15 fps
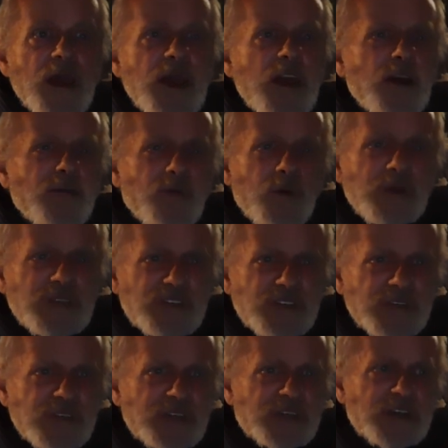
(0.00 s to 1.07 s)
Here, for
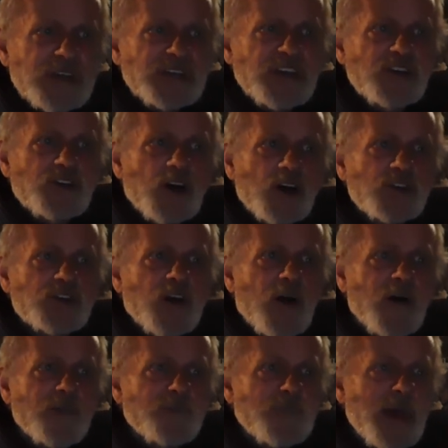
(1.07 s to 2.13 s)
instance, is a touch
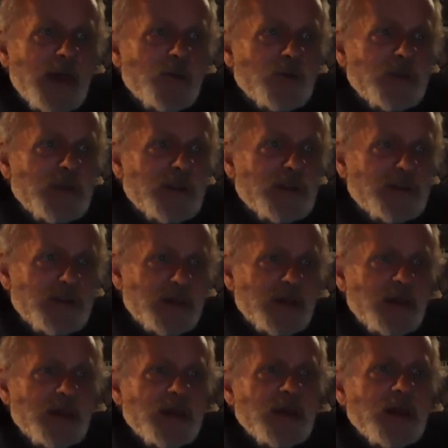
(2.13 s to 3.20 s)
of
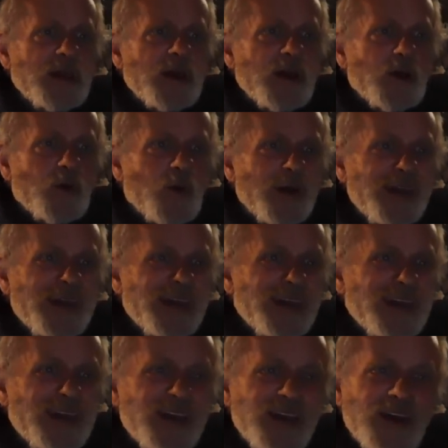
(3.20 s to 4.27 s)
magnanimity, quite,
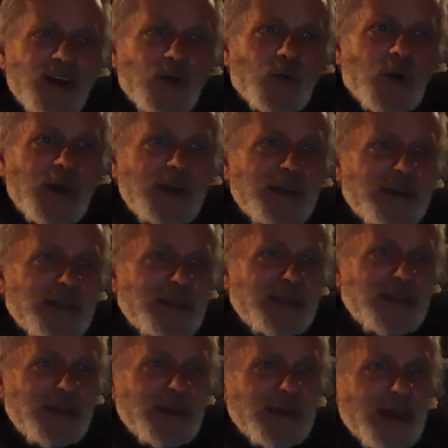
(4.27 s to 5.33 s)
quite in
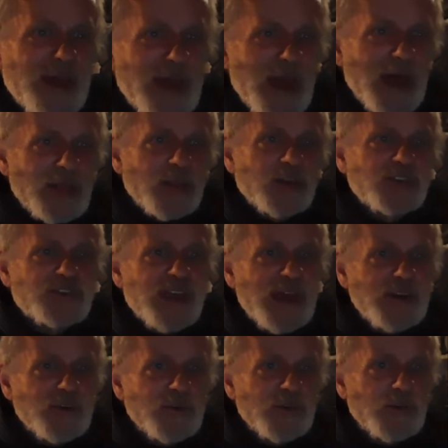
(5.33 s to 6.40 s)
the
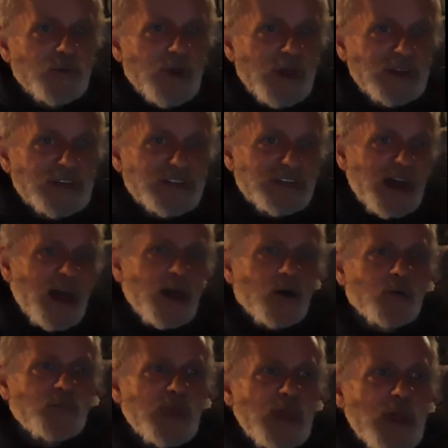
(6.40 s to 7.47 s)
Alexander the Great style.